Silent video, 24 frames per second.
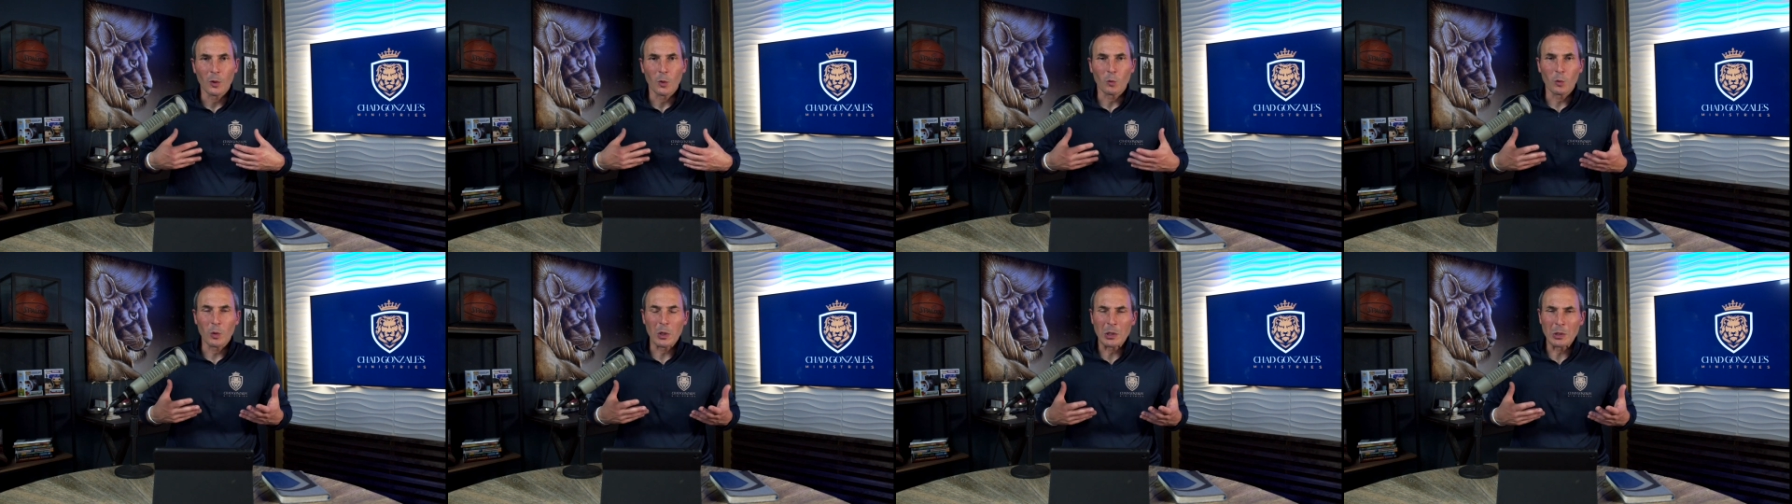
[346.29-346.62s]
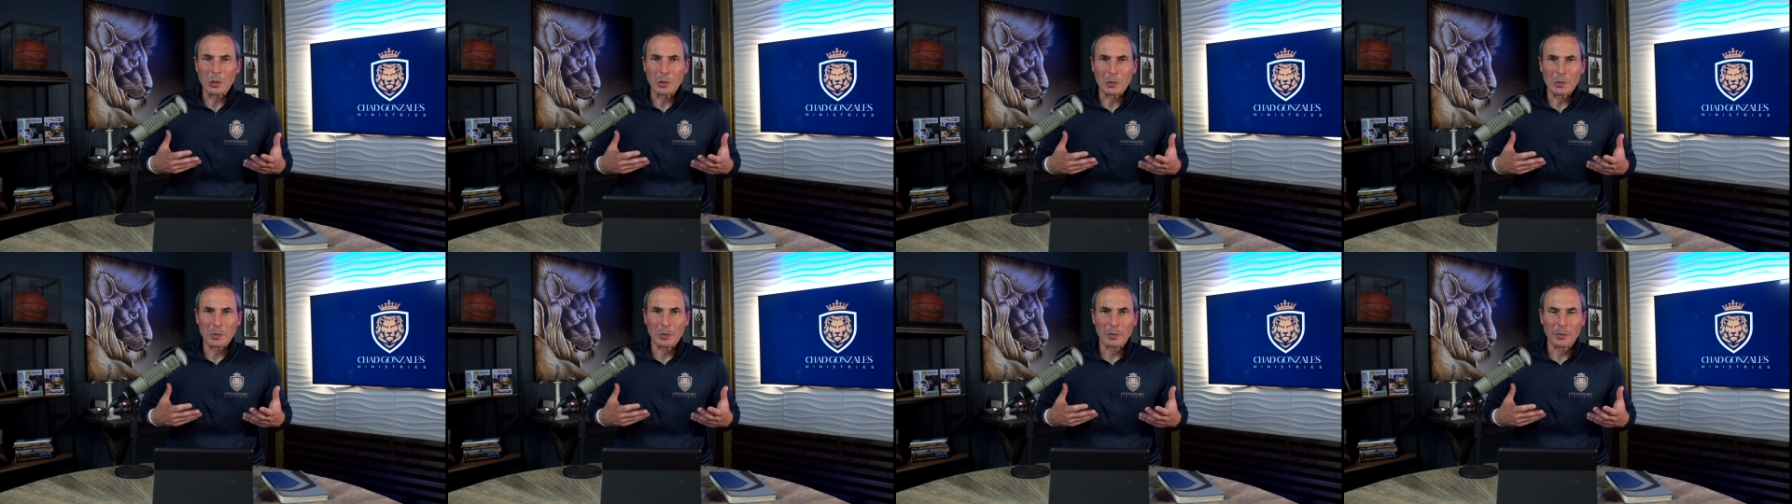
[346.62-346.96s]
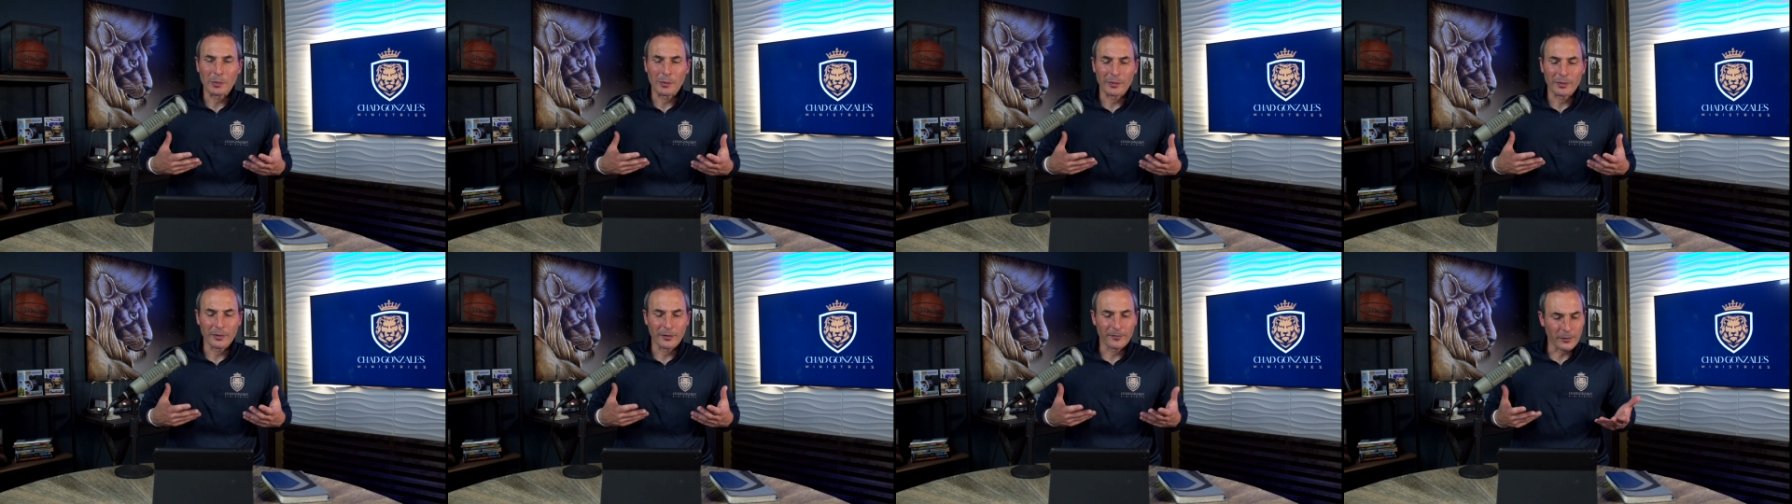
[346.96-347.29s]
Well,
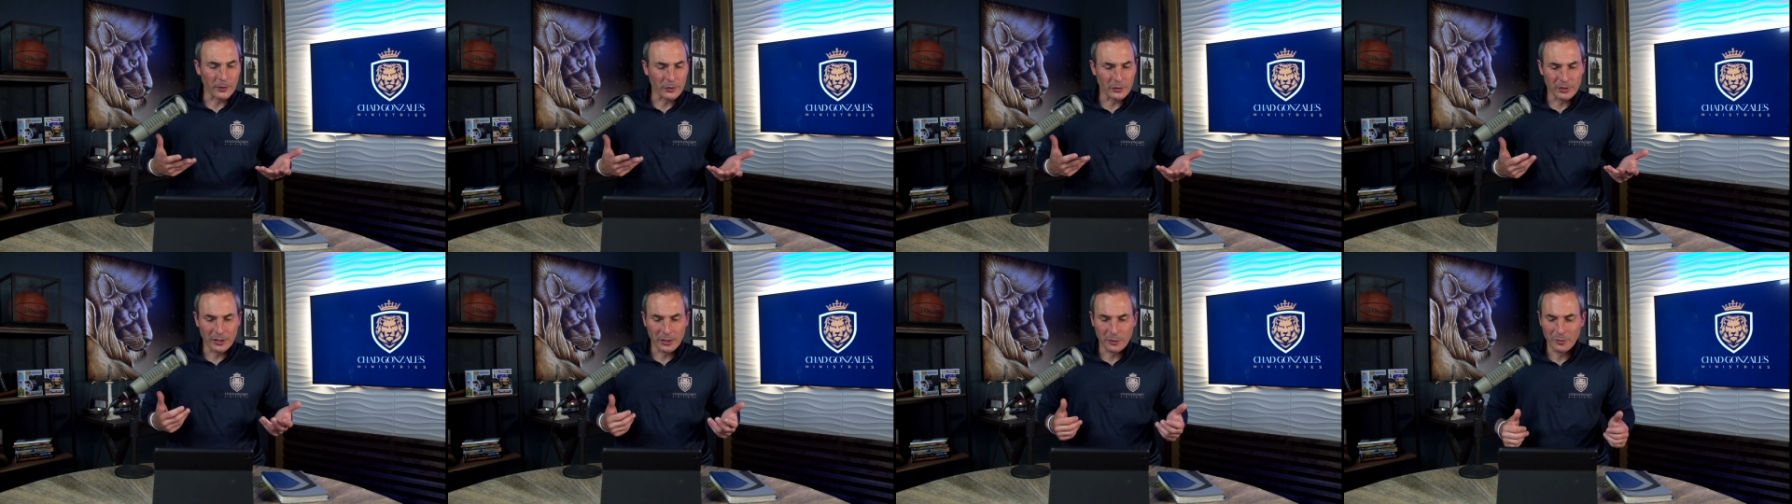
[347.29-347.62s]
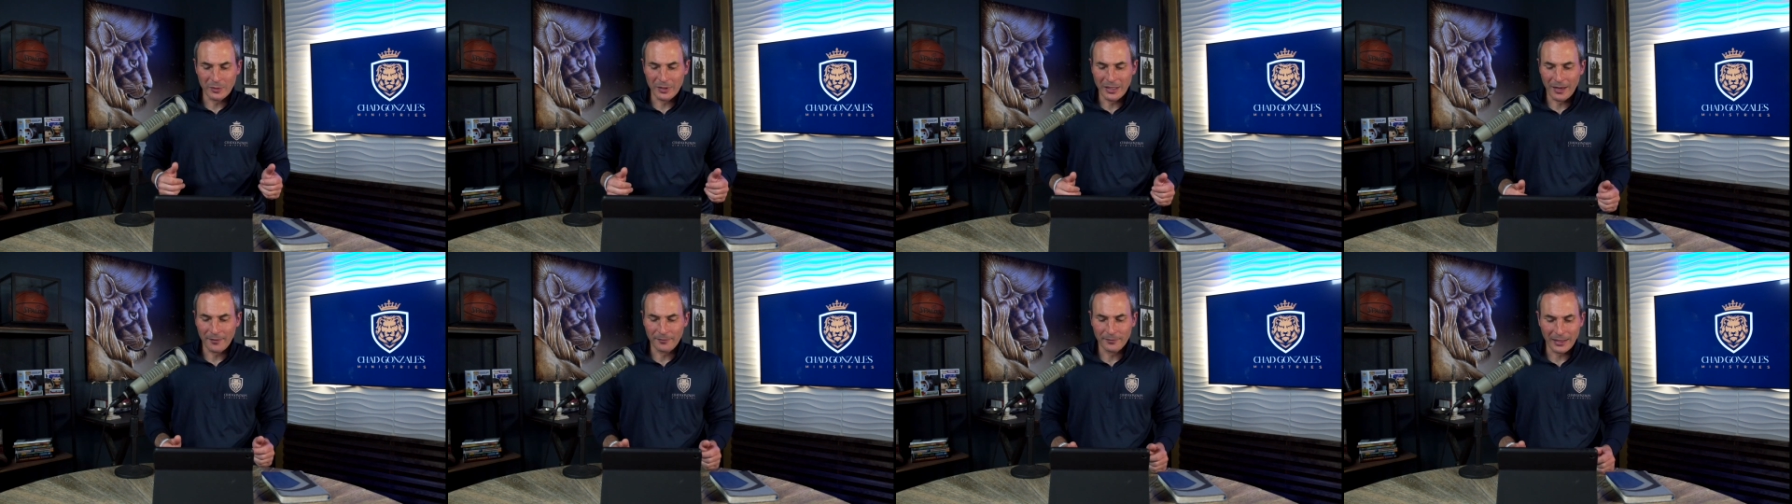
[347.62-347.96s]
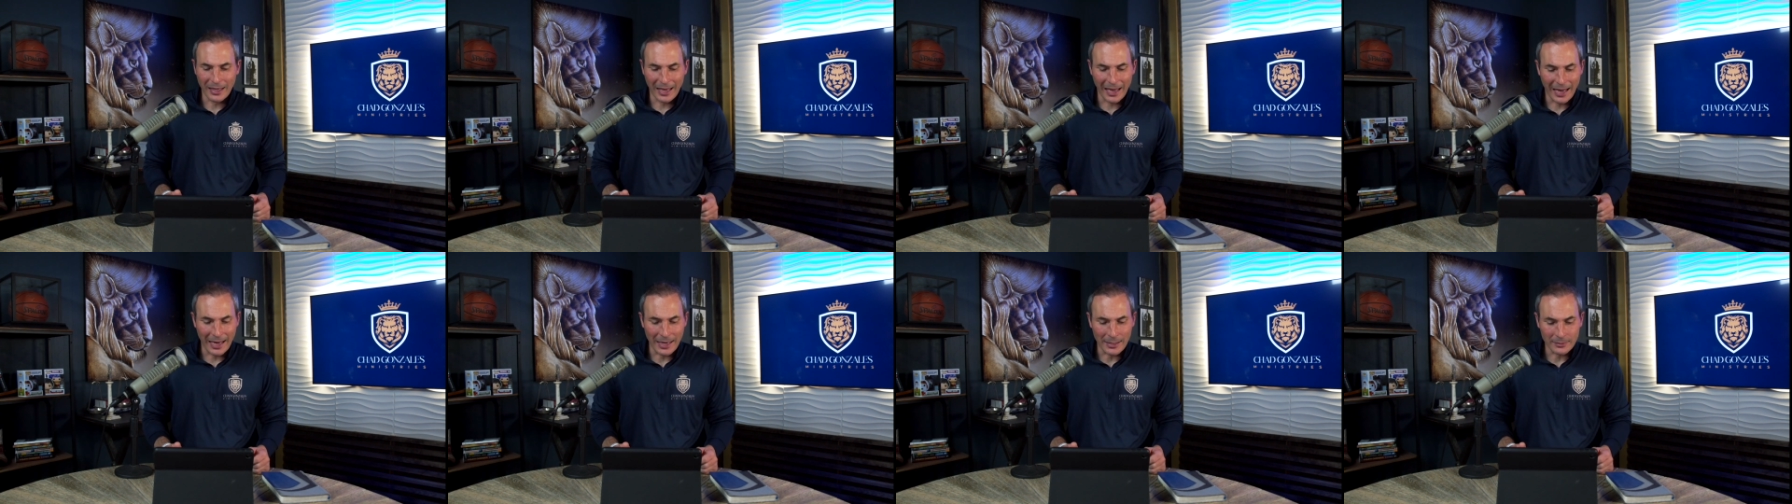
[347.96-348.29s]
the first thing we have
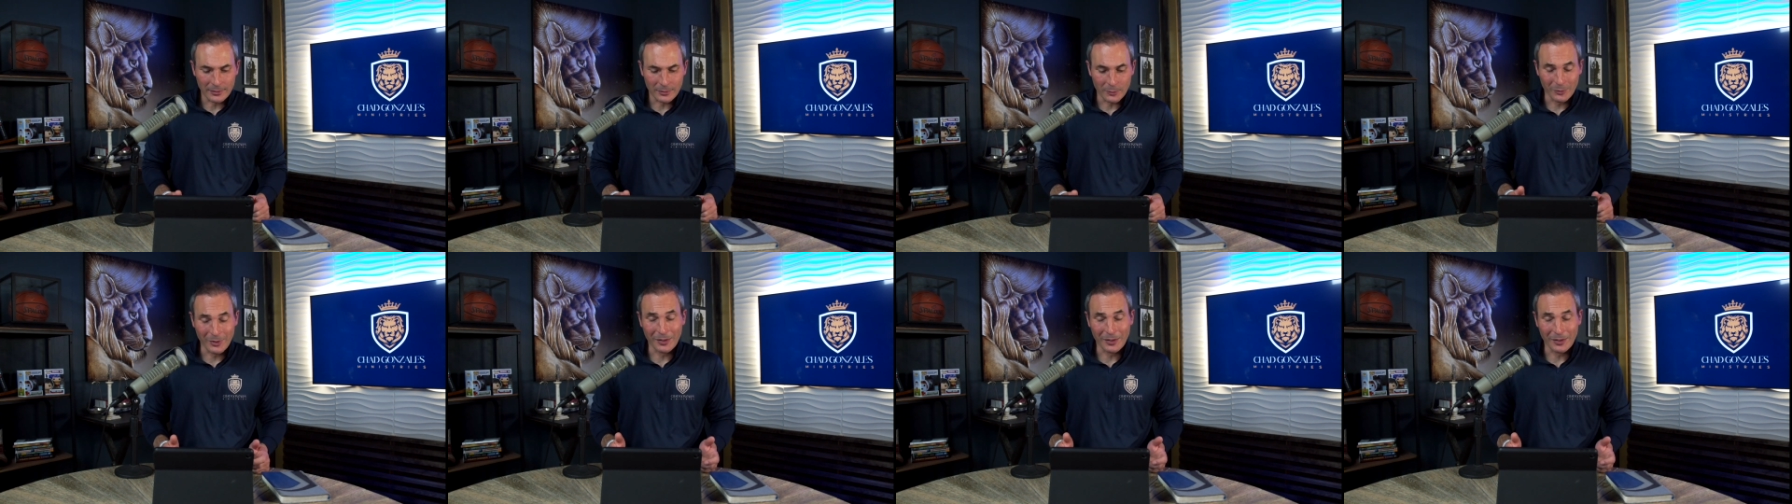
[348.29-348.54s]
to ask,